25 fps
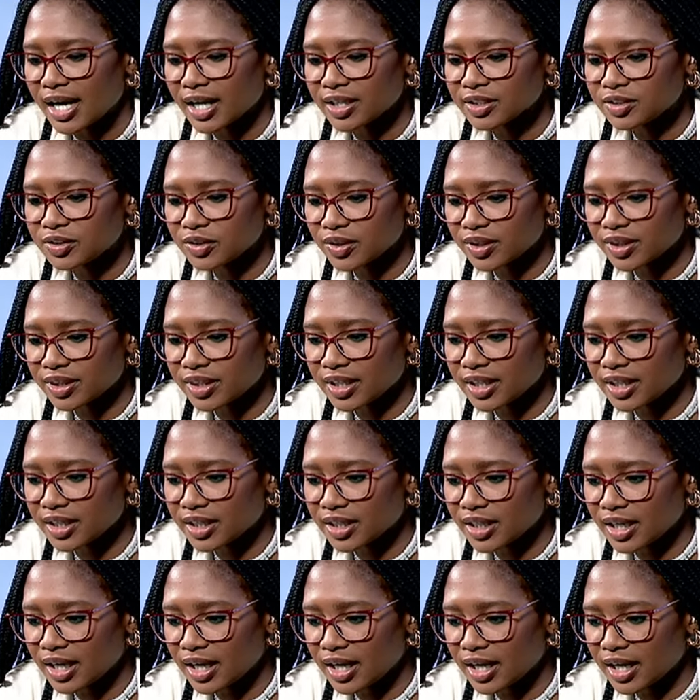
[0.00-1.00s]
do you
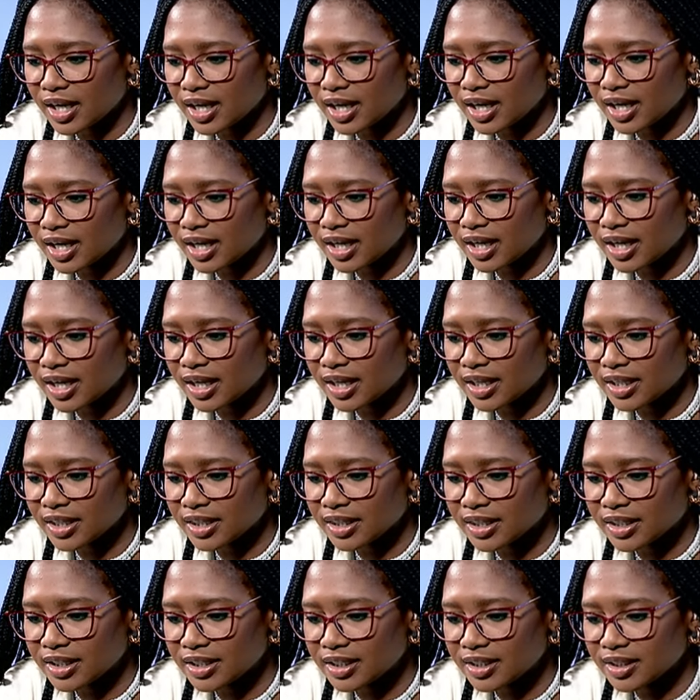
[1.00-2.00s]
think
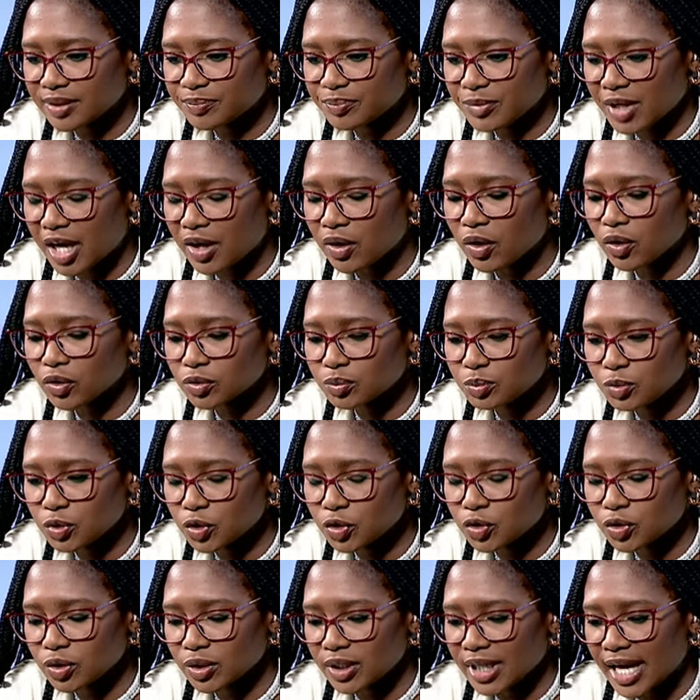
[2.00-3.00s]
the Old
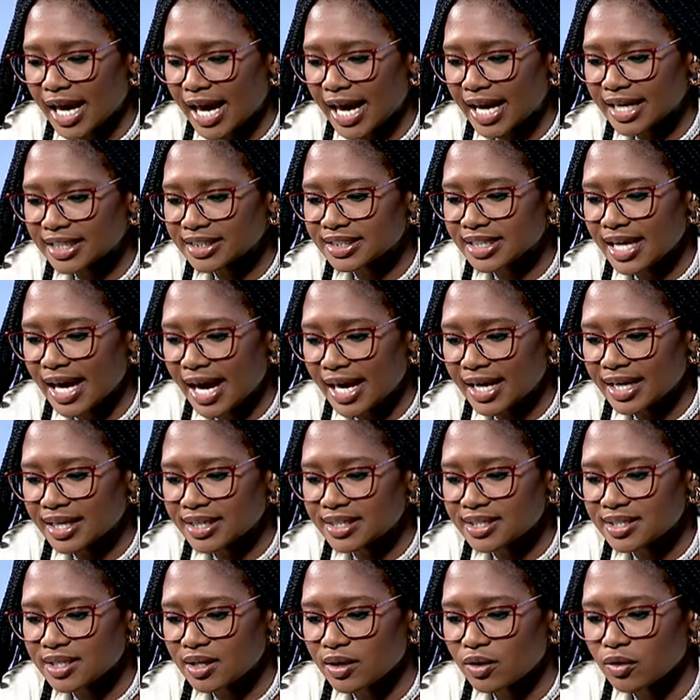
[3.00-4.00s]
Mutual and
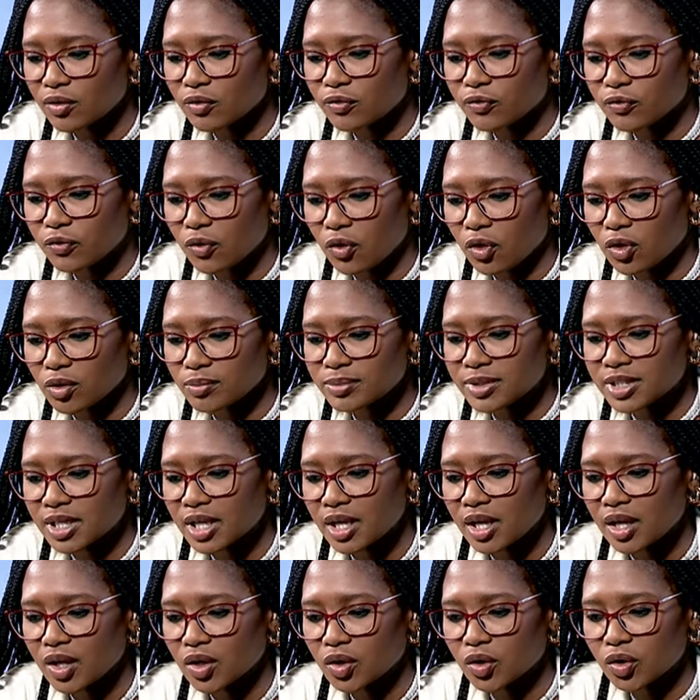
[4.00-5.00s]
Alex Forbes
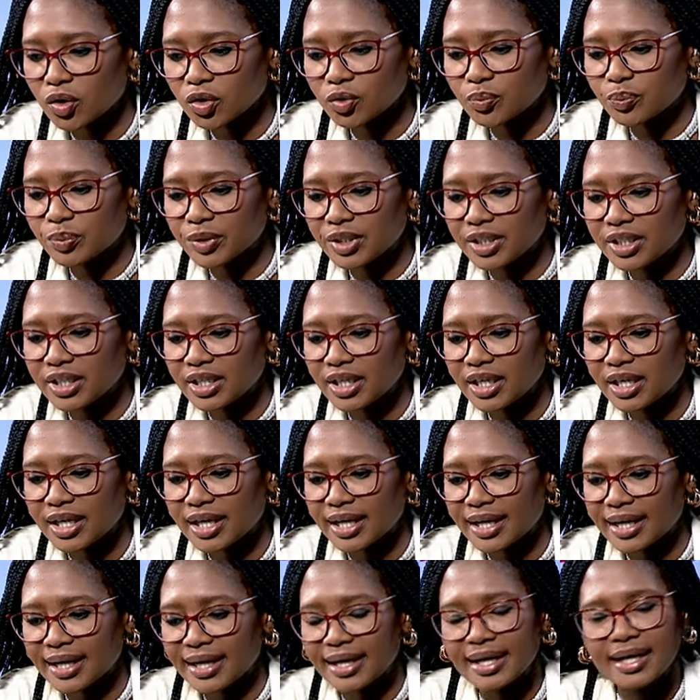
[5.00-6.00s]
could be
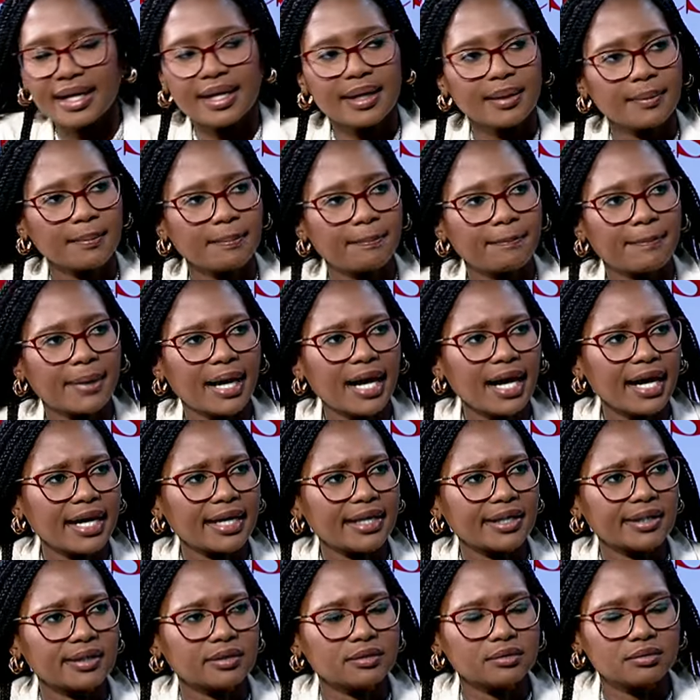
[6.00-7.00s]
a
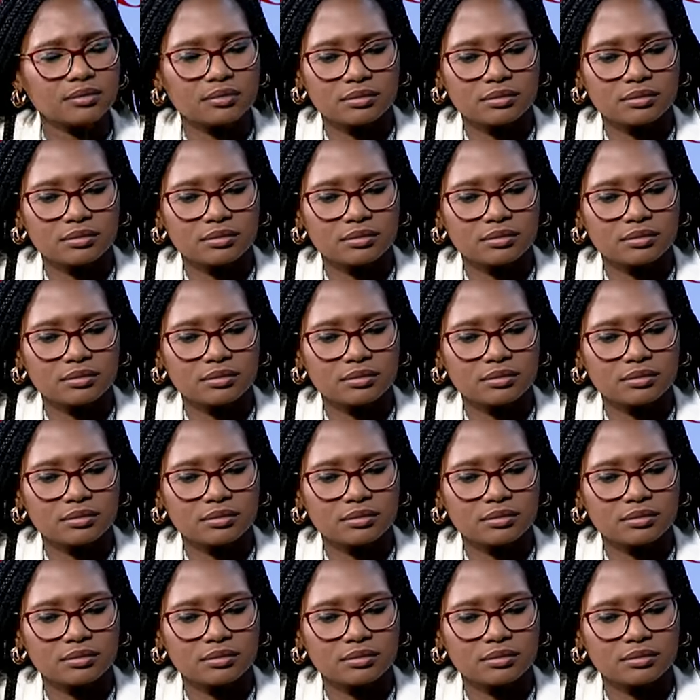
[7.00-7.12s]
buy?